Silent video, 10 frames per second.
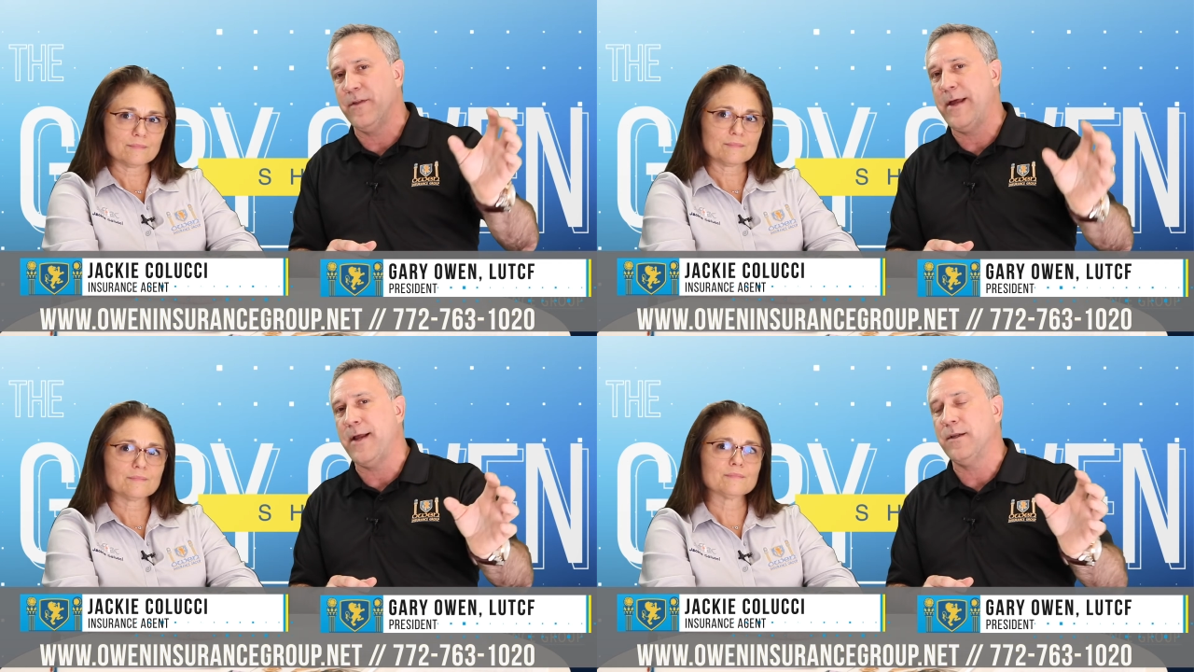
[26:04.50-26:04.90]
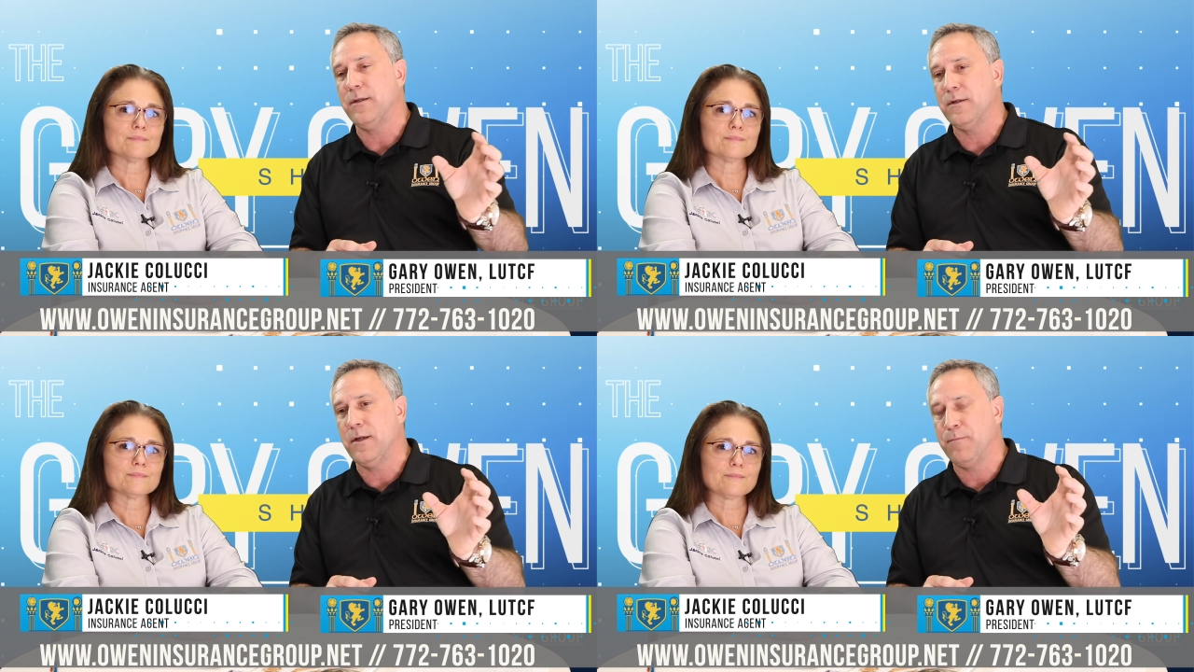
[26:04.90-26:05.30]
Speaker 1: for
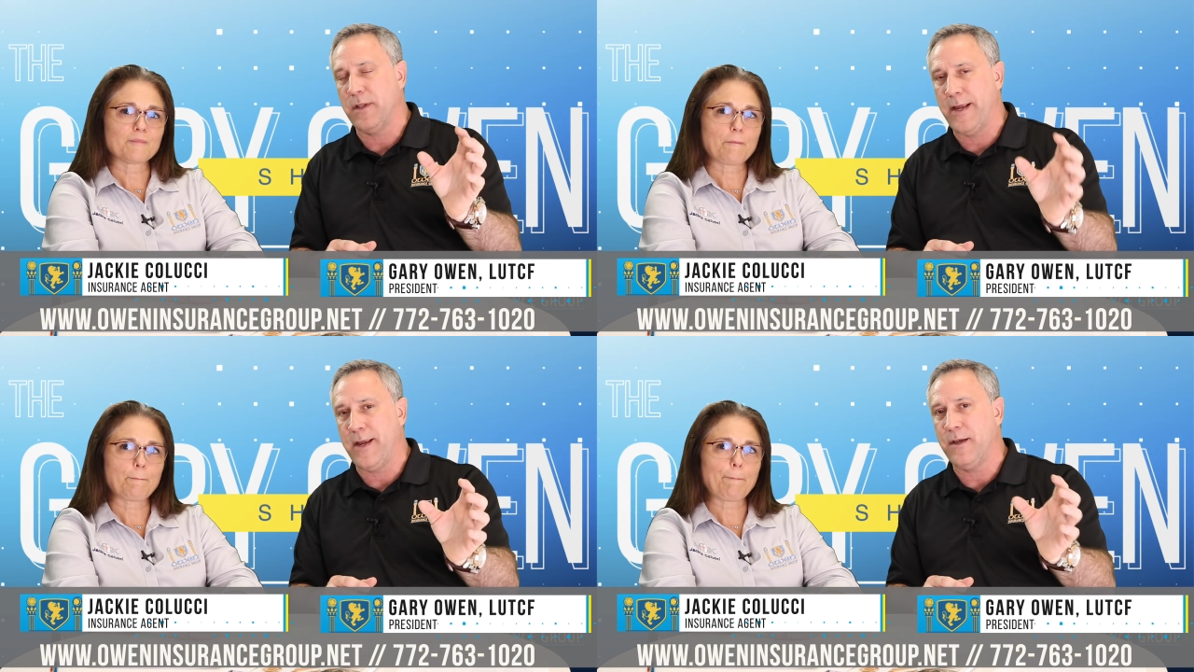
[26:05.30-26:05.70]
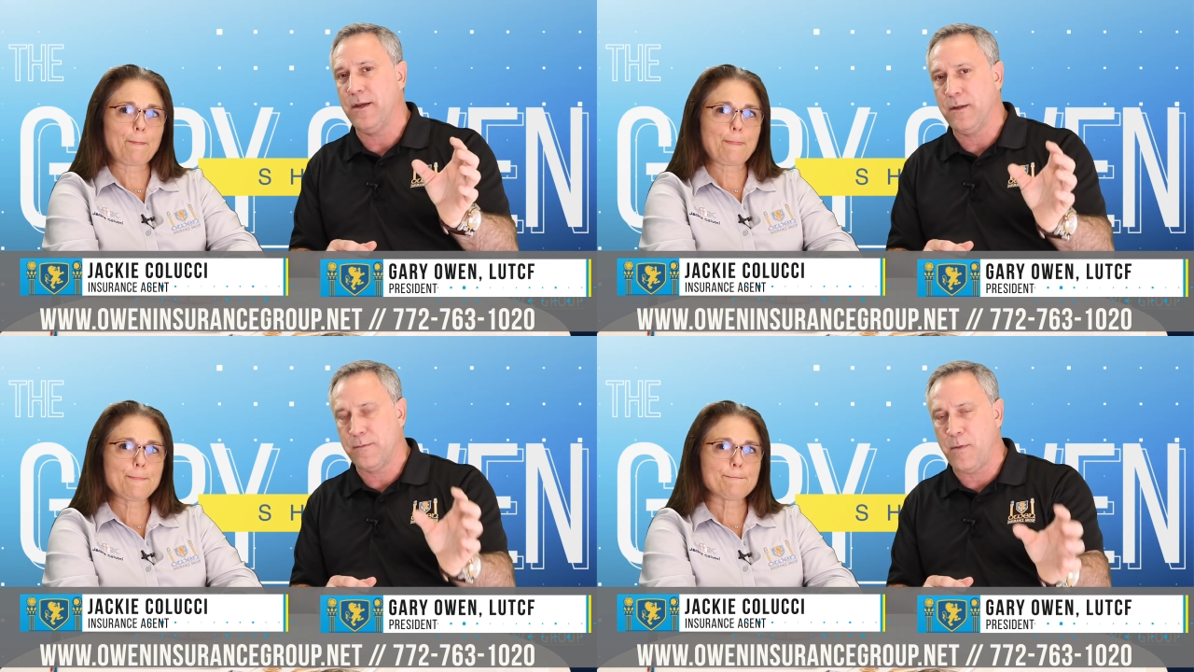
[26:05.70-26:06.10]
that
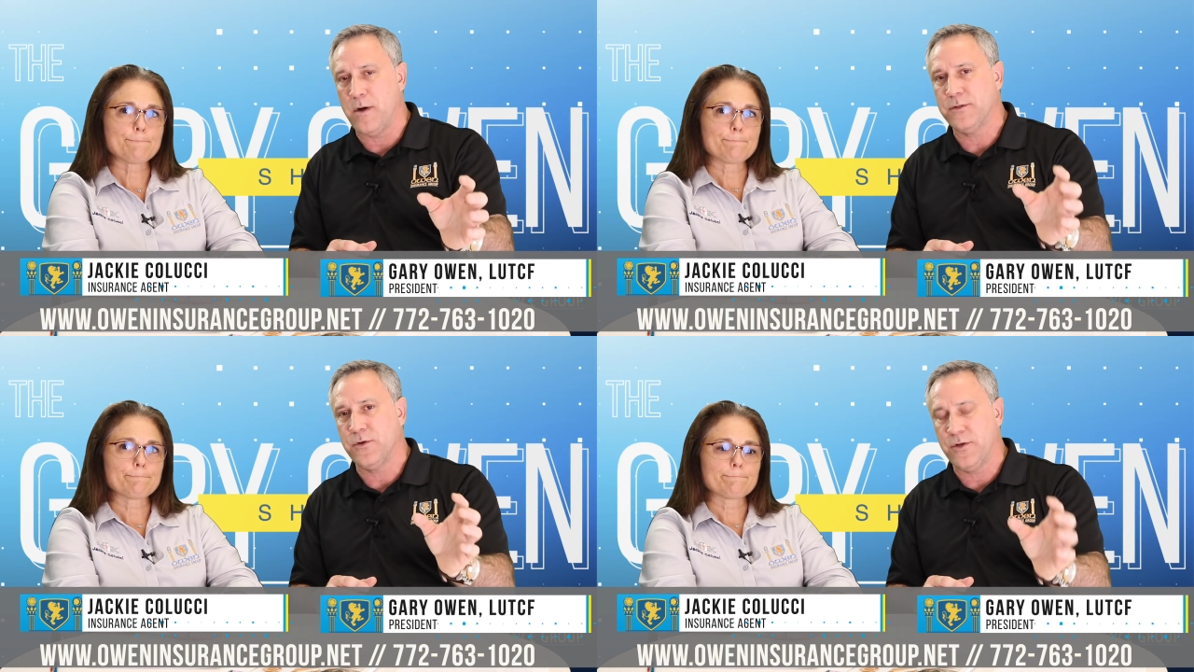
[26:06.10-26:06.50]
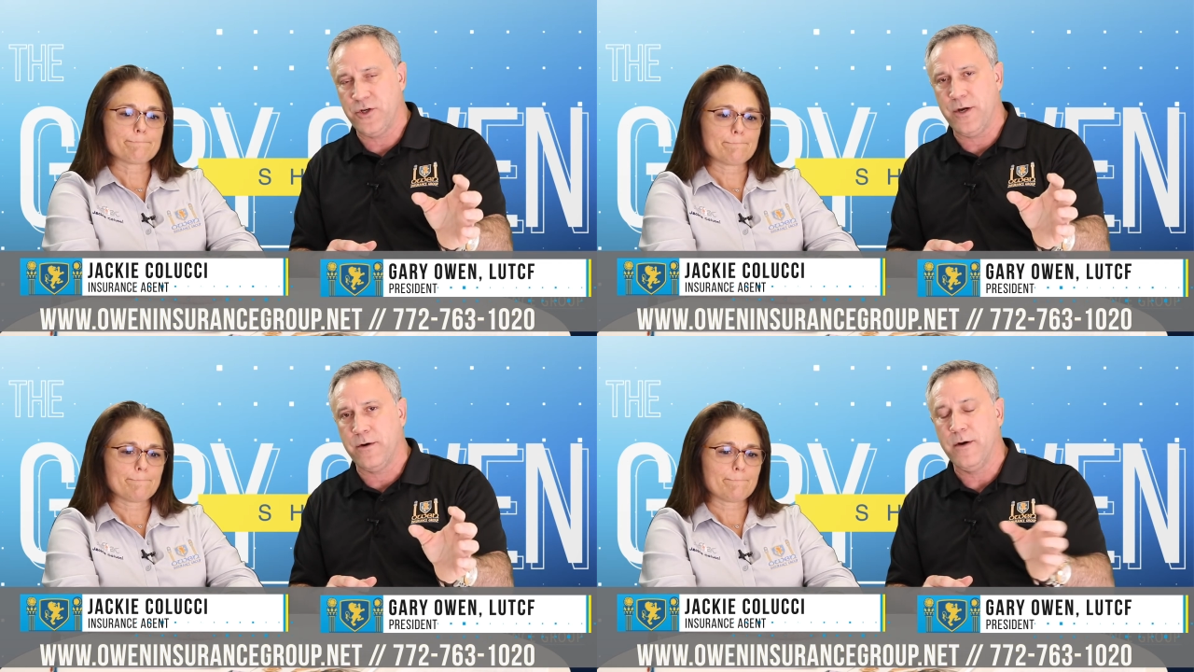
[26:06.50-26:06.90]
plan sponsored
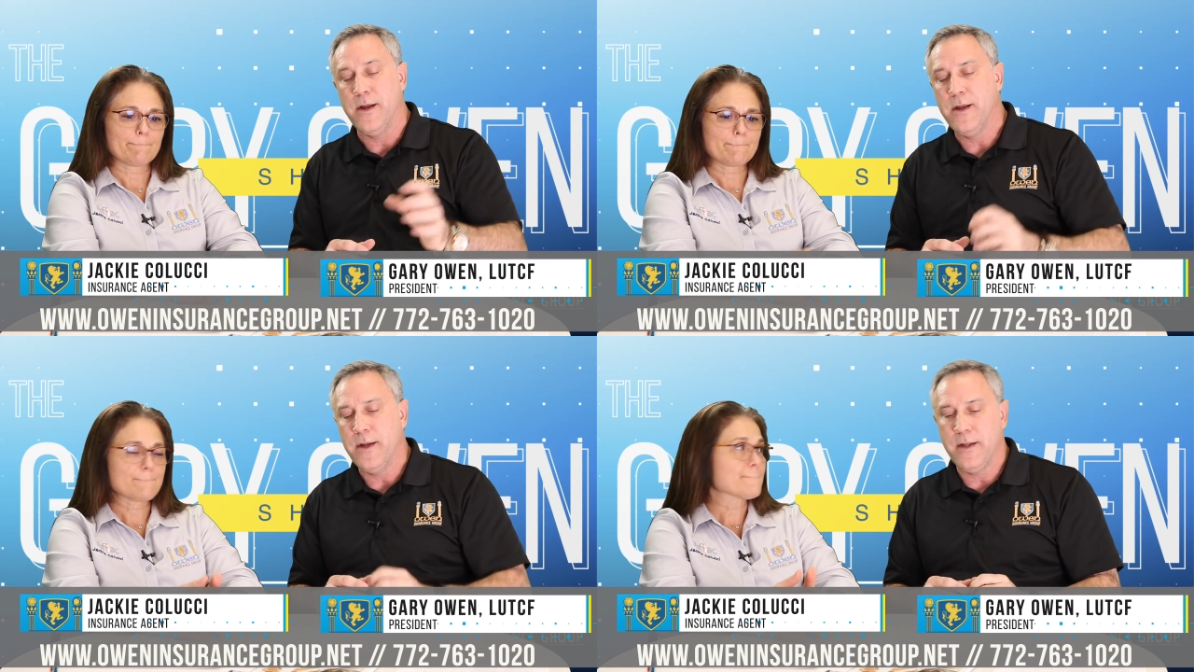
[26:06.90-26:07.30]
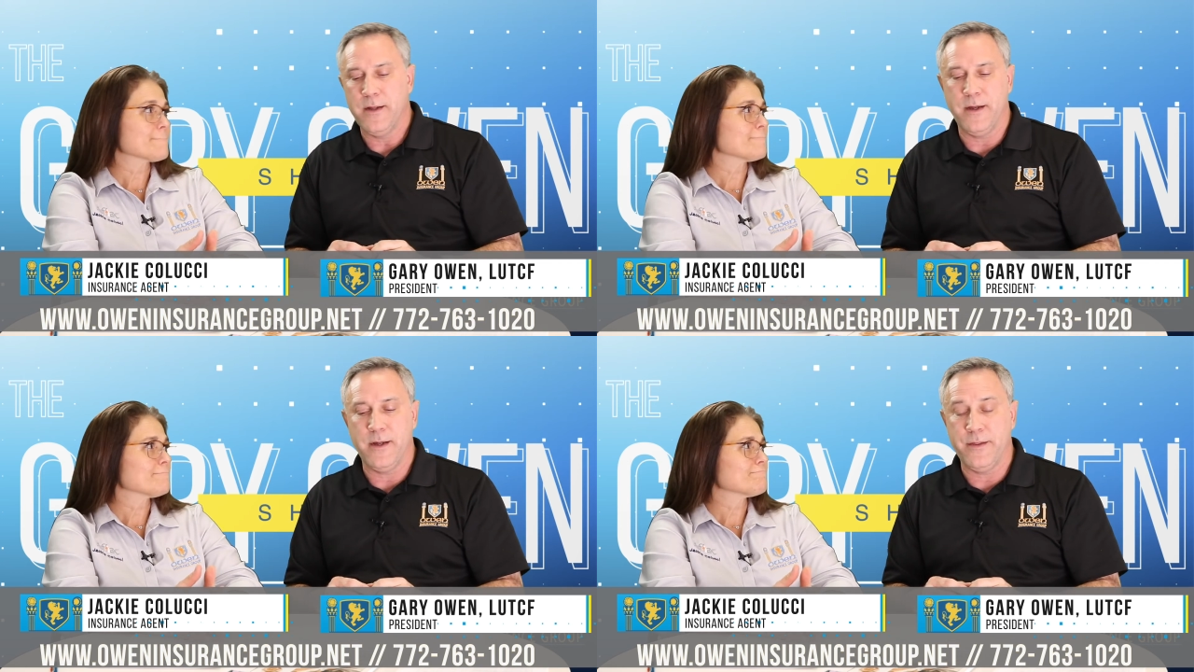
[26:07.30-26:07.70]
year,
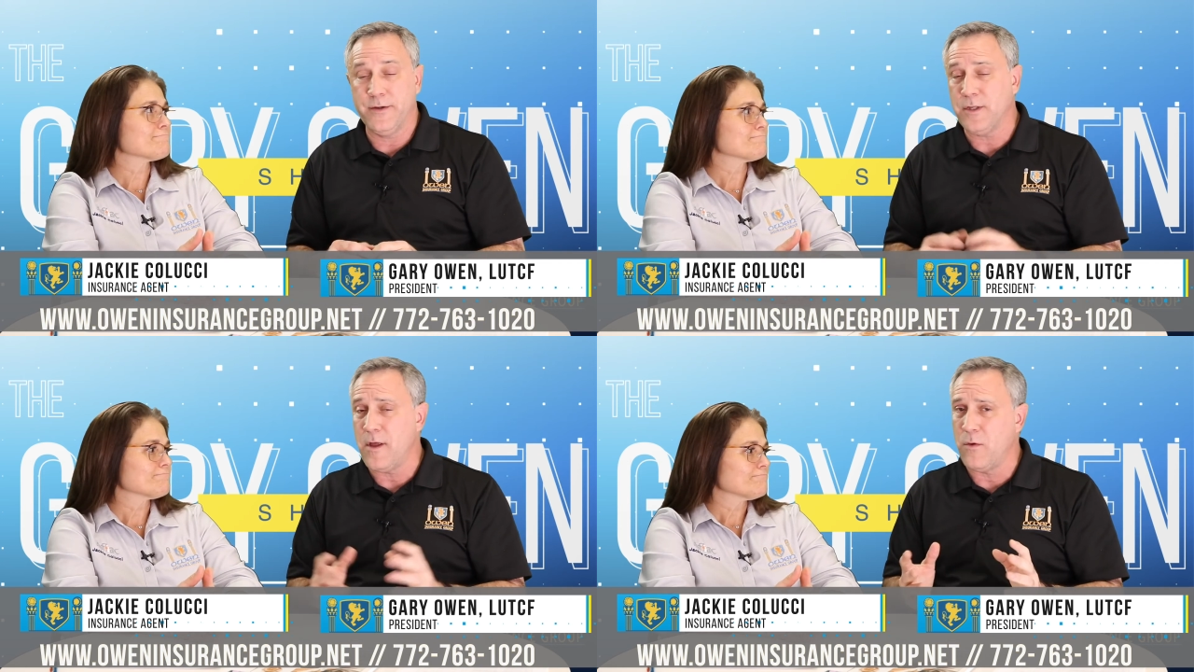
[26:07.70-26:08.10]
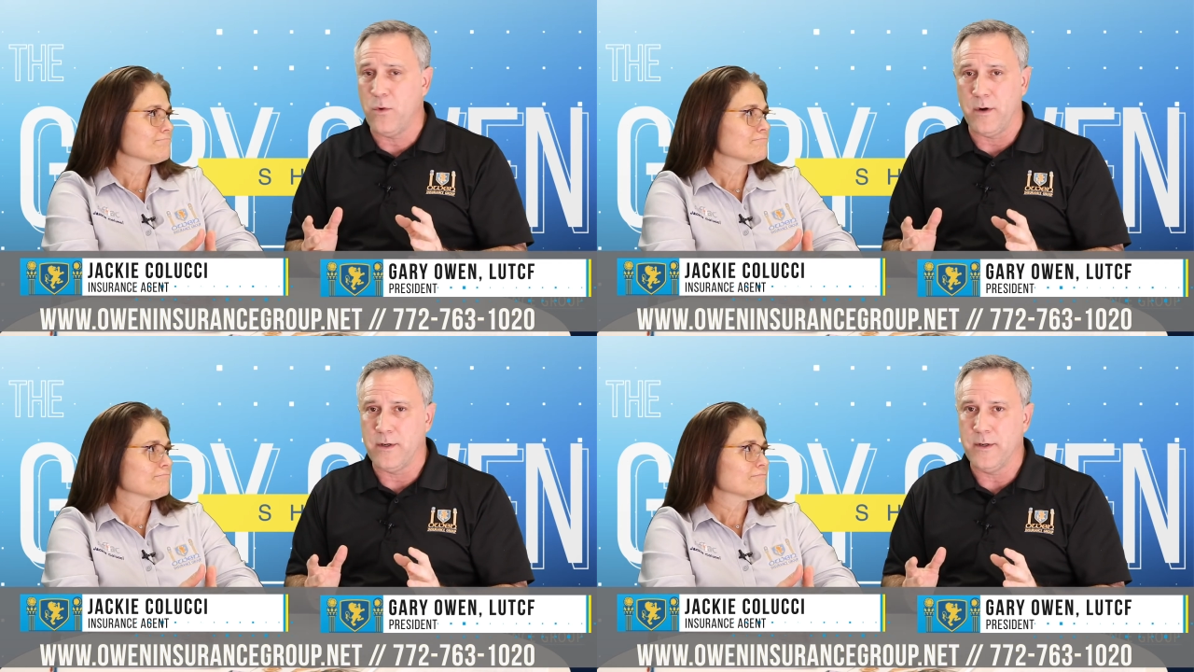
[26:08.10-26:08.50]
there's a lot of
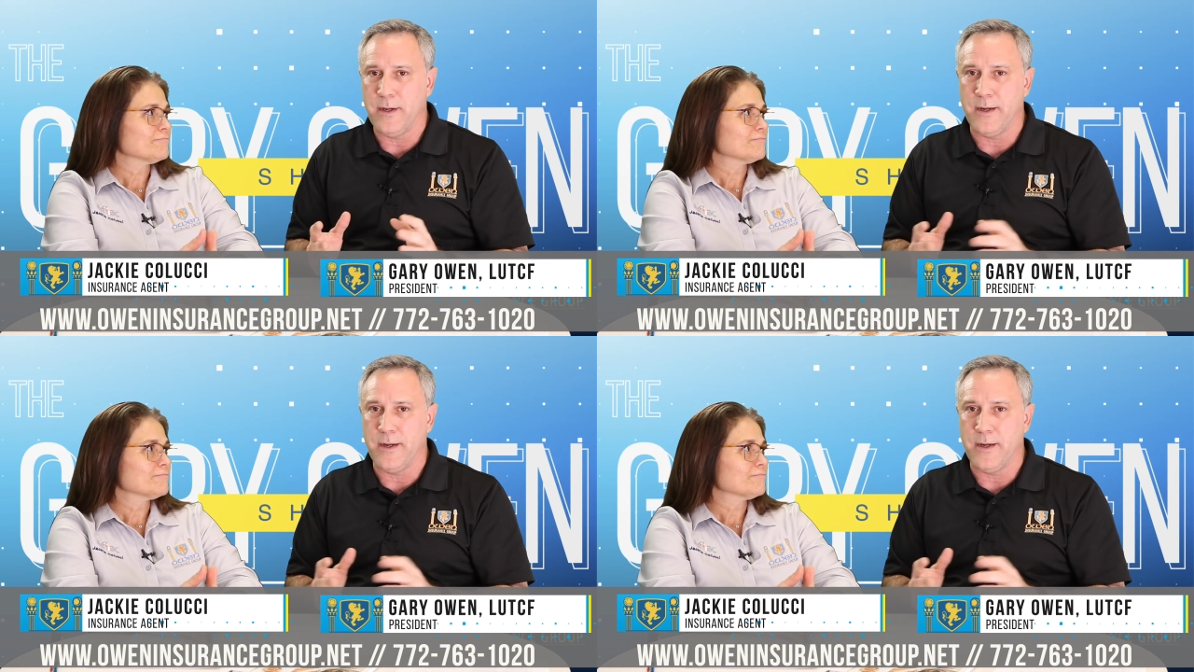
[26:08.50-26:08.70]
work.